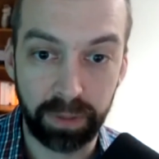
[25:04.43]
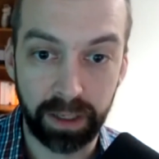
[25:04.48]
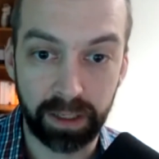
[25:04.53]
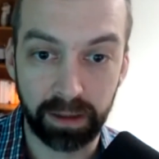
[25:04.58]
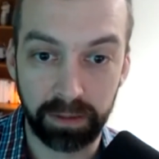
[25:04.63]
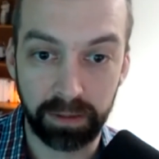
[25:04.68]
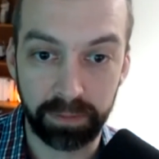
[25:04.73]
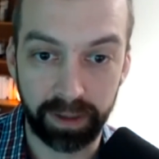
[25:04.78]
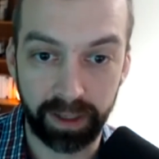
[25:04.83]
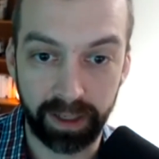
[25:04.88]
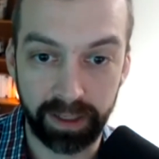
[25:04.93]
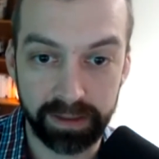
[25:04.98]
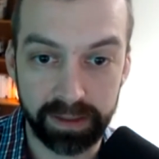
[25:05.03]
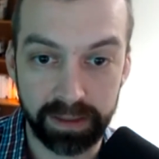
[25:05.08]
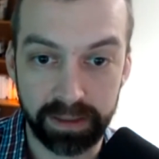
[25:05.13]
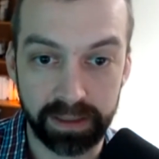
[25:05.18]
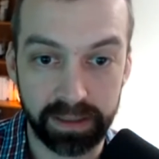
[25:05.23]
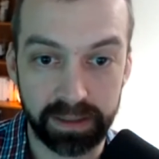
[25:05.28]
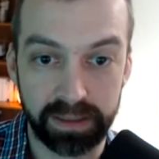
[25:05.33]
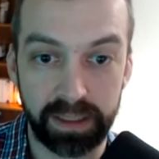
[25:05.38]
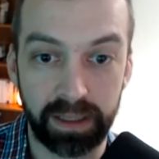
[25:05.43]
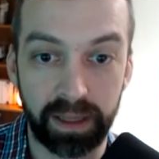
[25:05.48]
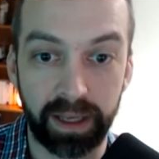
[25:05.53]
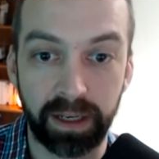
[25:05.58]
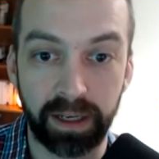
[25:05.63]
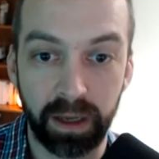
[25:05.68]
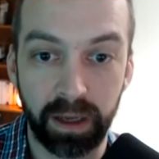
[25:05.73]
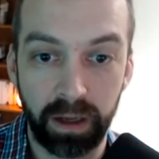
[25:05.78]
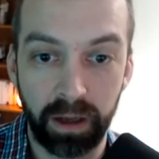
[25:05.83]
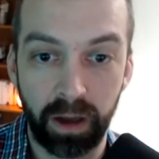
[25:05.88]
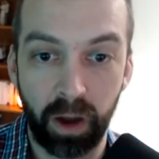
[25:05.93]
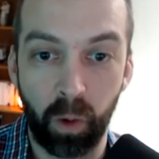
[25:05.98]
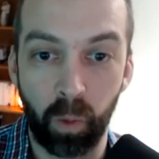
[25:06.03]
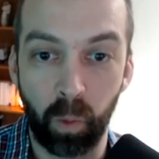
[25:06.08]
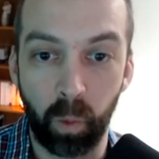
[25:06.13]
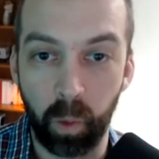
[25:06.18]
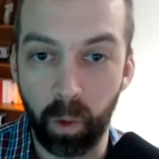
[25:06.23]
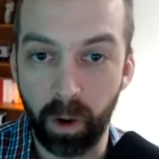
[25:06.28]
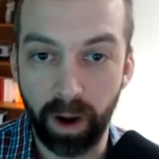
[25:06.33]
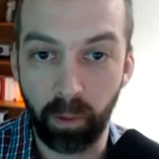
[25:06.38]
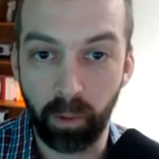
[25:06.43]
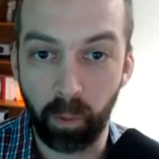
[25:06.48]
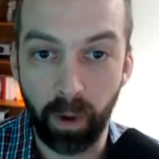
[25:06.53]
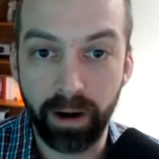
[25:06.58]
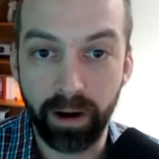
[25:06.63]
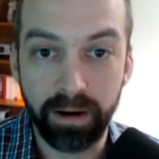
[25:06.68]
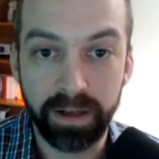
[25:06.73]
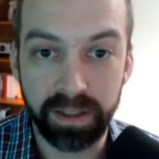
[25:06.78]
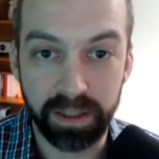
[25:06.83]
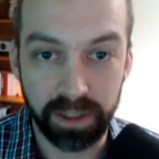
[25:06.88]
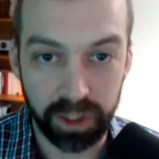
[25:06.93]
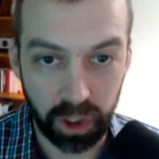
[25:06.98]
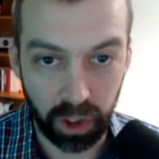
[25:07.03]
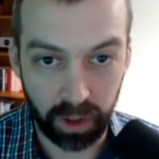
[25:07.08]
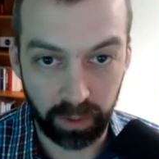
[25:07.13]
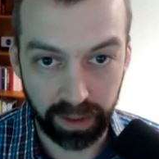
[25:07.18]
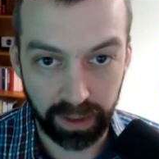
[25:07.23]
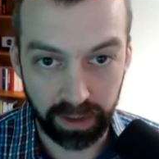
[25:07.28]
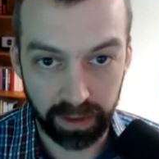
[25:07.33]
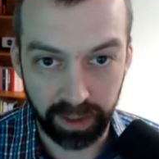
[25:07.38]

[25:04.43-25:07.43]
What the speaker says: pick their brains and just see like, where is this going?